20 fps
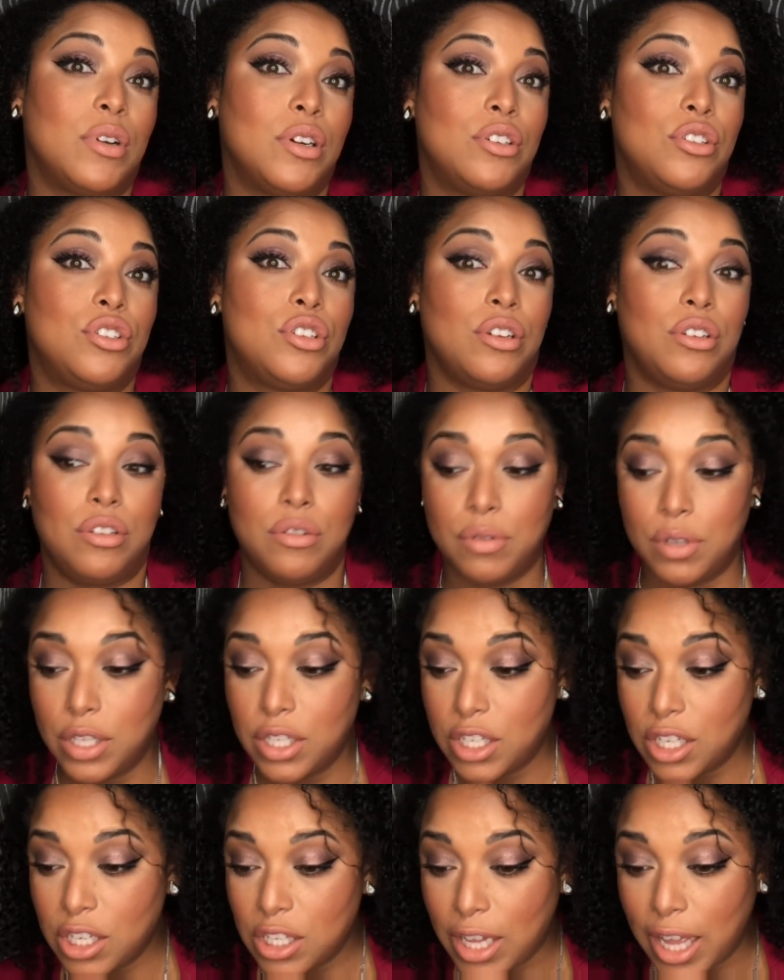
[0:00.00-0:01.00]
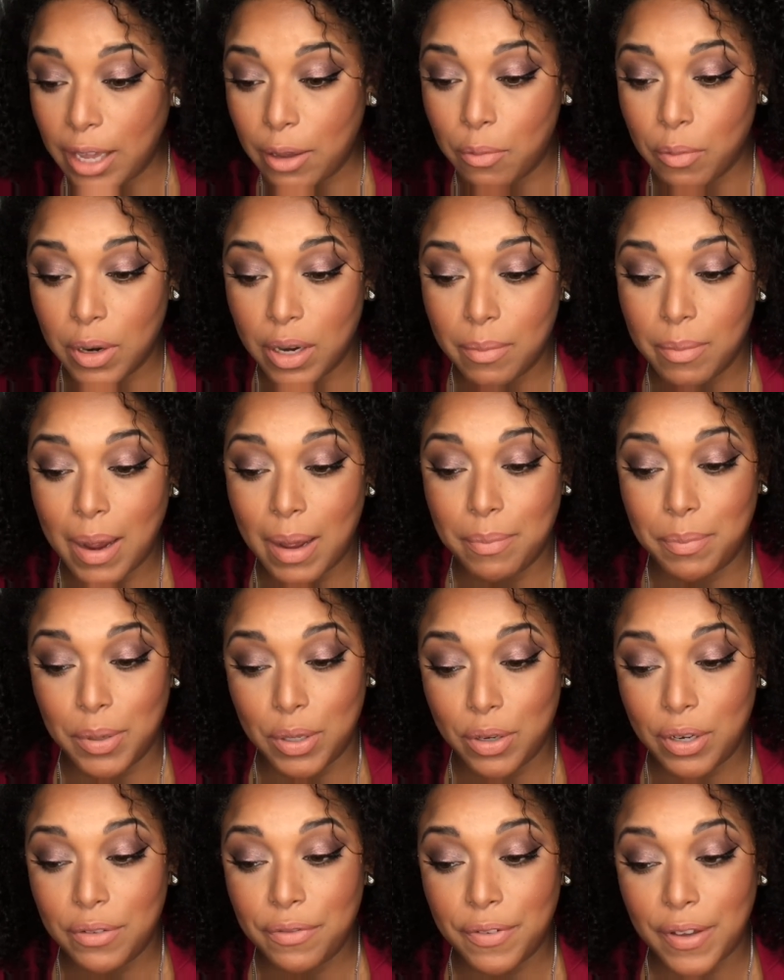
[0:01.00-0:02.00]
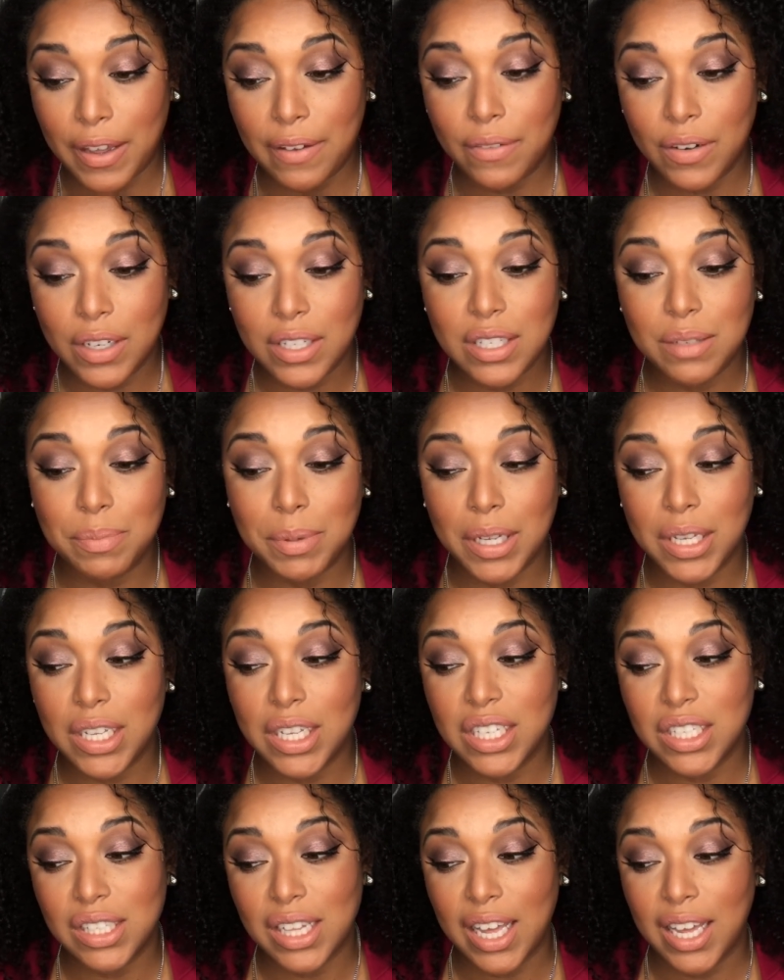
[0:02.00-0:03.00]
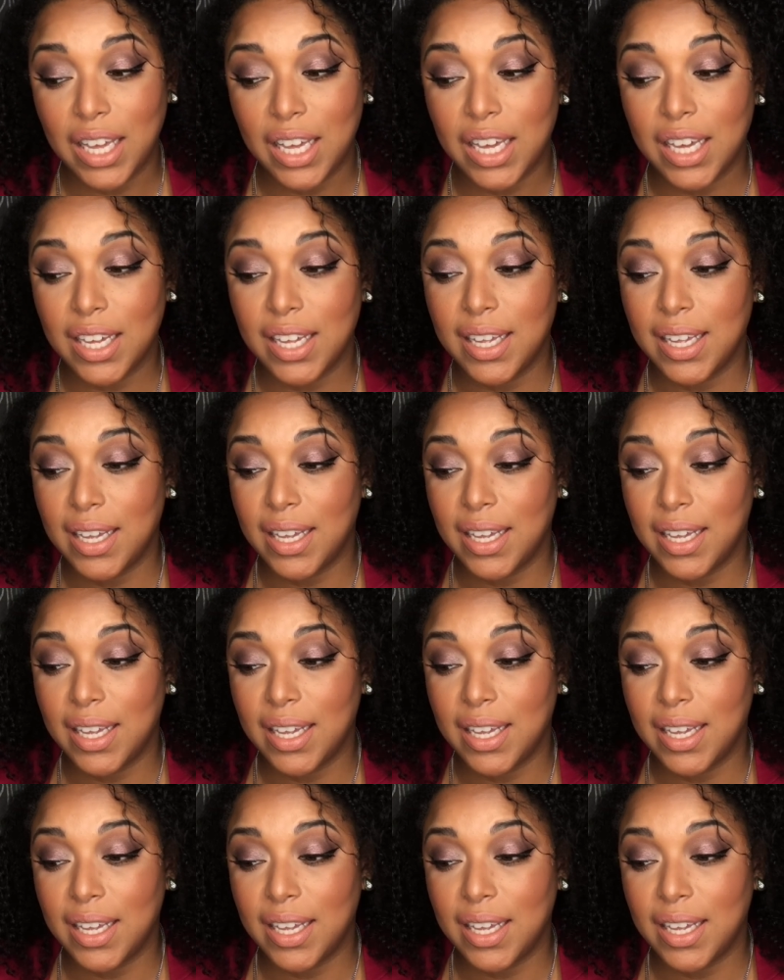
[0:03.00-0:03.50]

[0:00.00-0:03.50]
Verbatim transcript: wanted to show you this is like one of my favorites but it's like